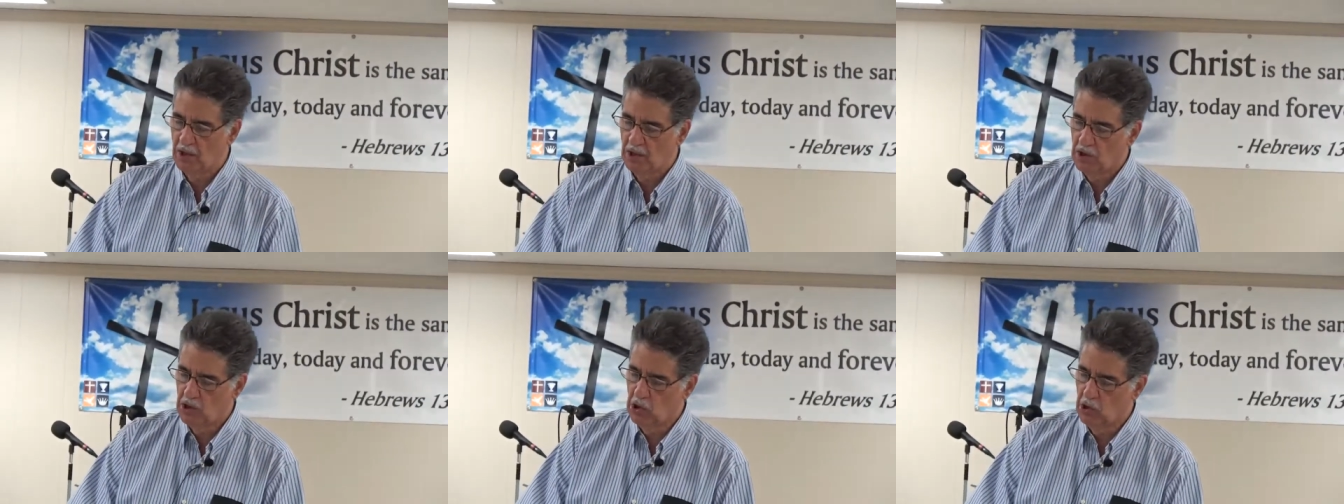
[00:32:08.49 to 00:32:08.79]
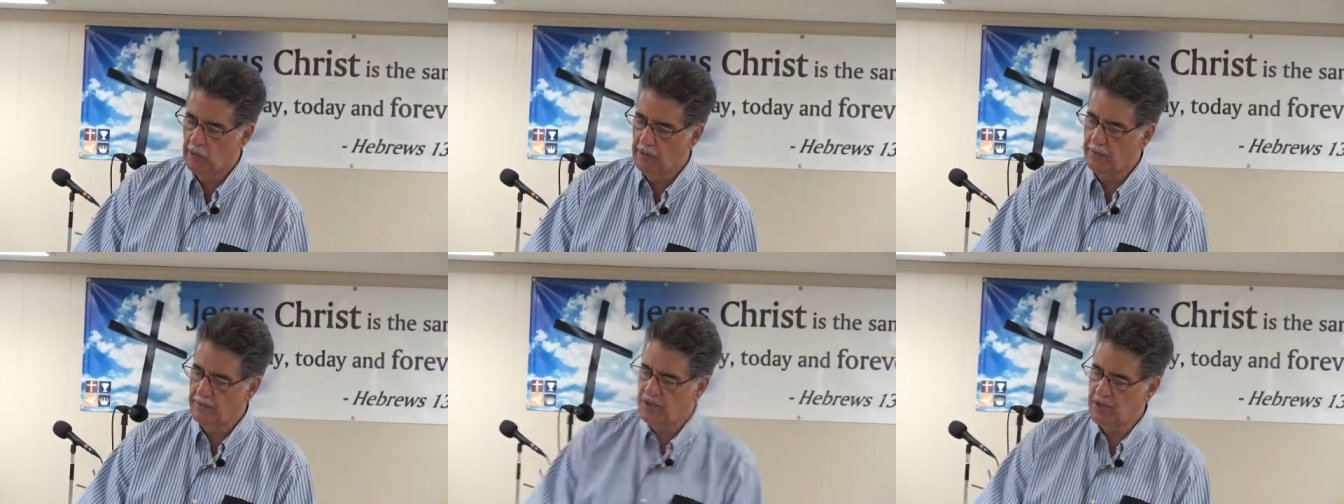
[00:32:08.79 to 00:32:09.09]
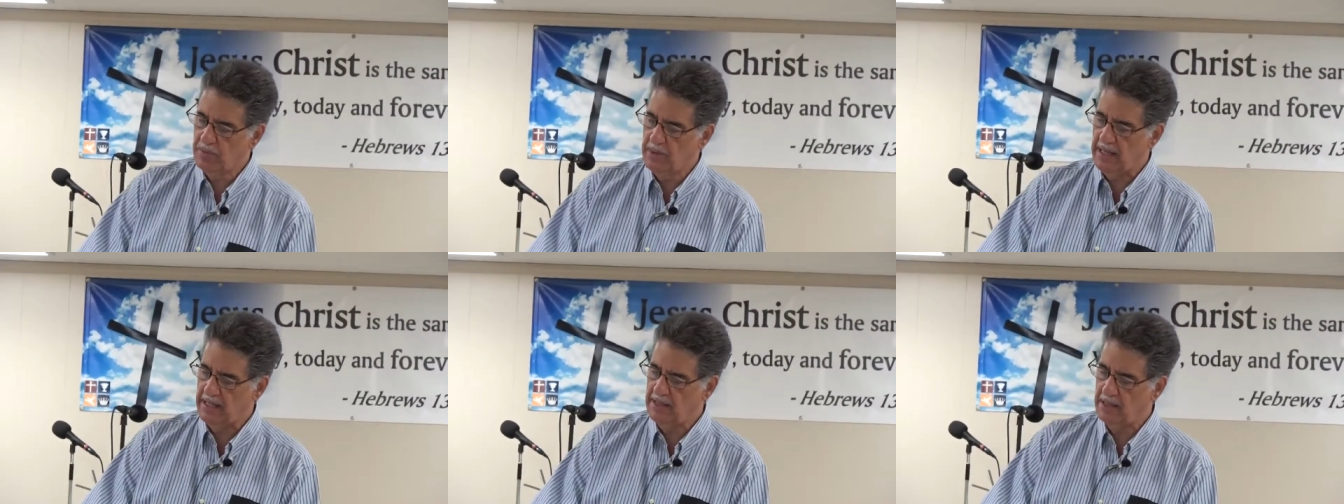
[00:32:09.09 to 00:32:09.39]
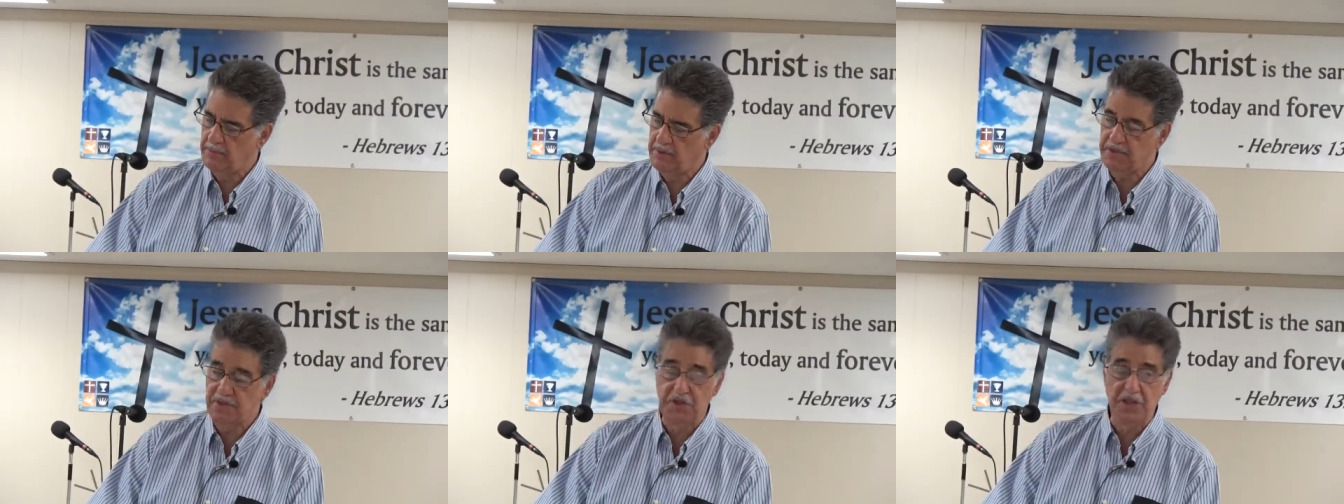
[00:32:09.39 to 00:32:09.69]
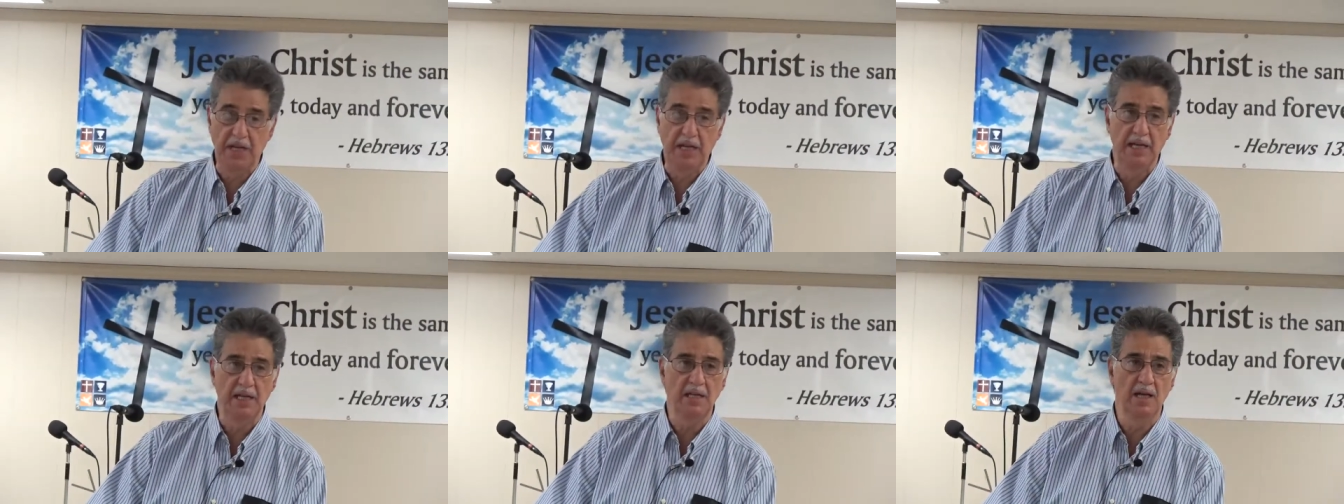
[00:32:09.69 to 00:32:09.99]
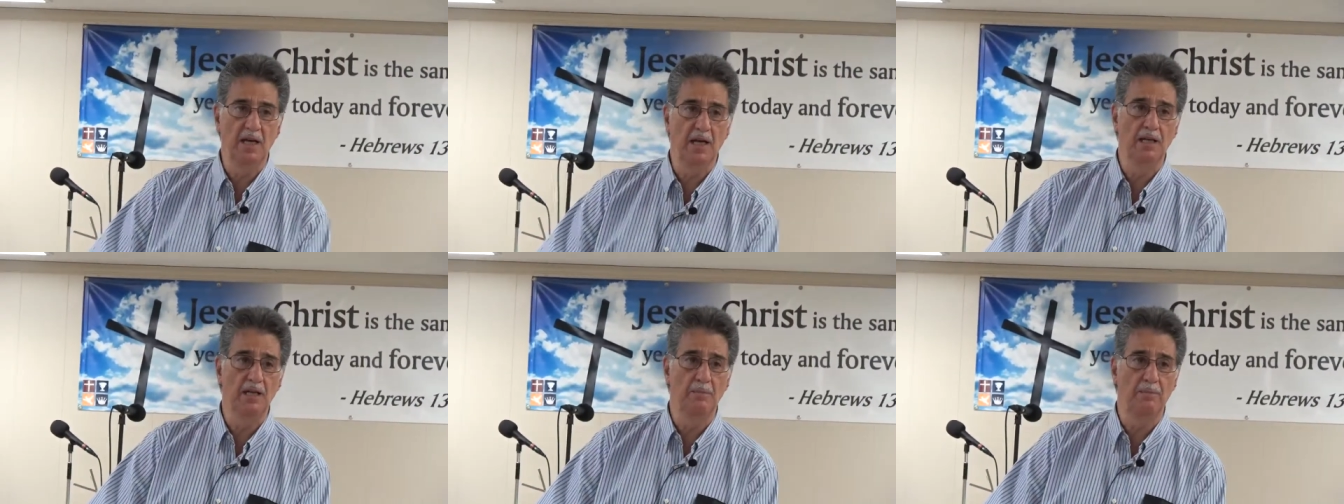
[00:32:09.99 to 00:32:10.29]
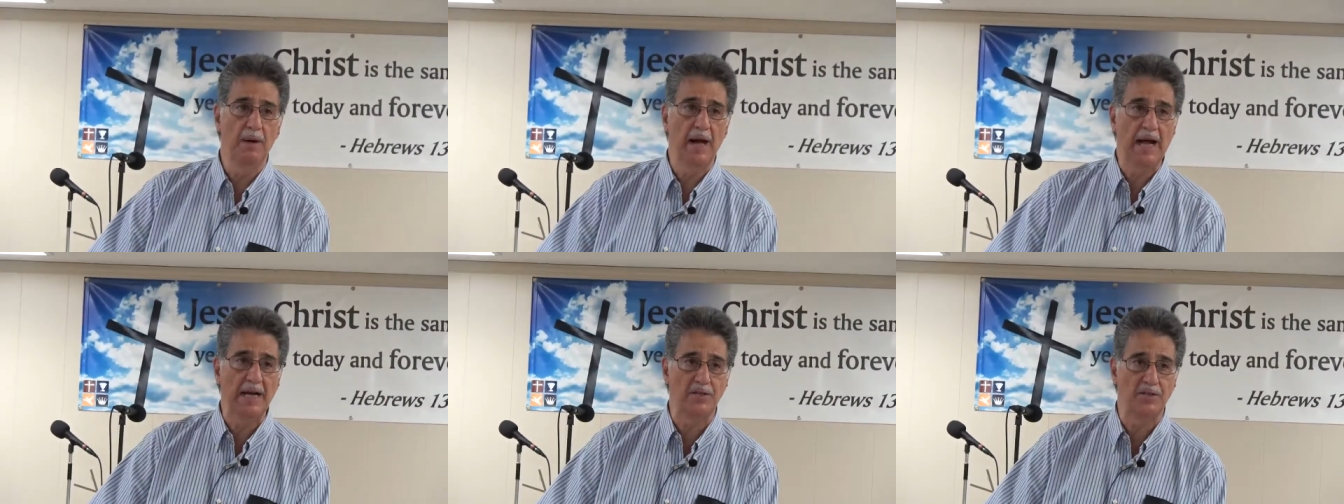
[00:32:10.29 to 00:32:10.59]
glory was about to be seen in the
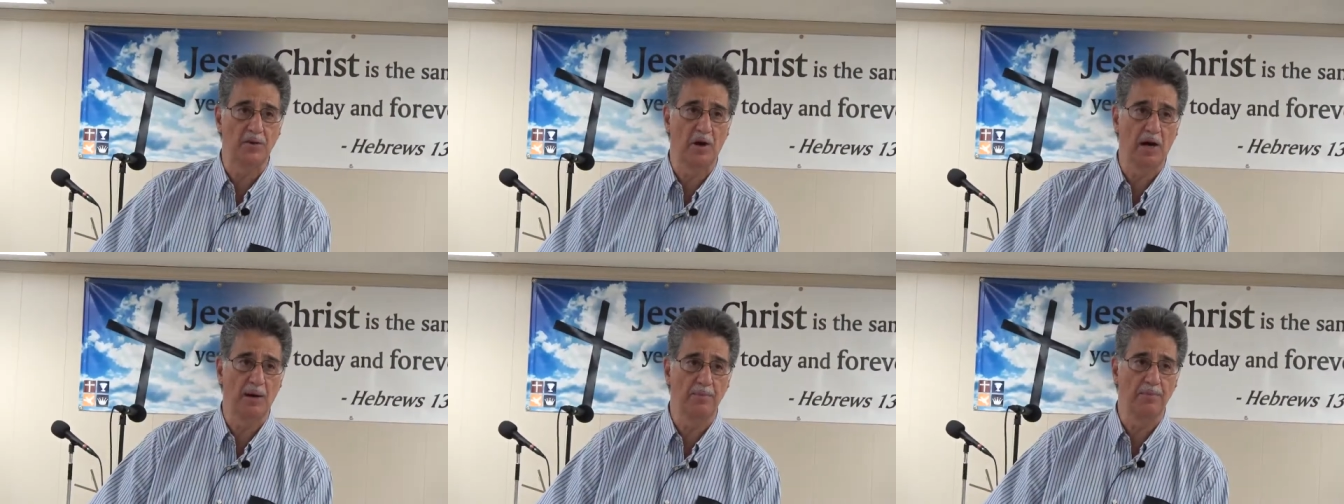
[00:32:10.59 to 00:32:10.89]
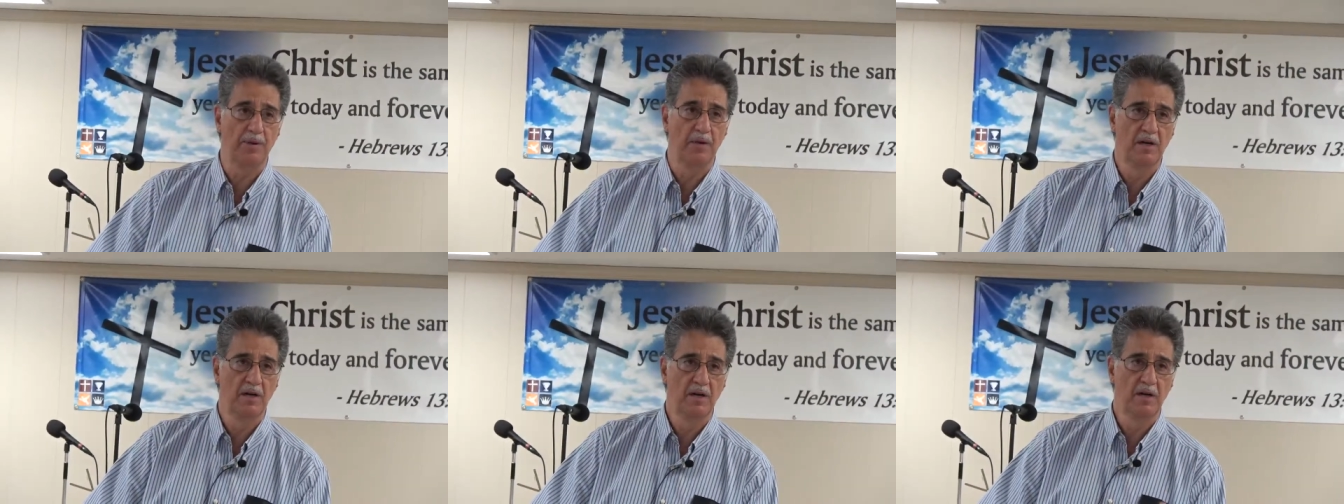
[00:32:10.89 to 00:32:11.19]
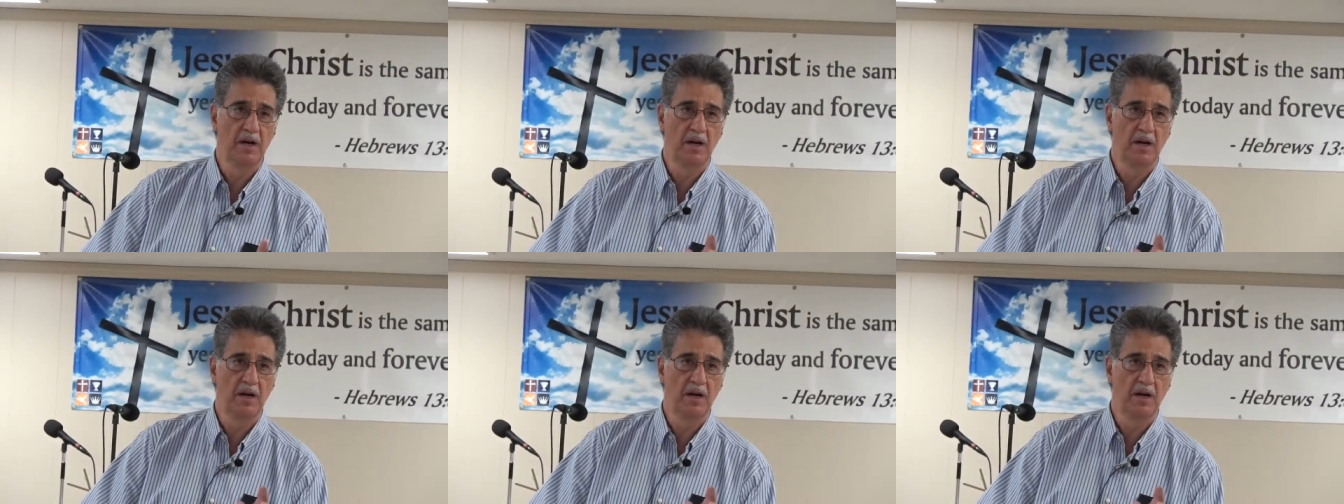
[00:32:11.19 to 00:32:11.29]
backdrop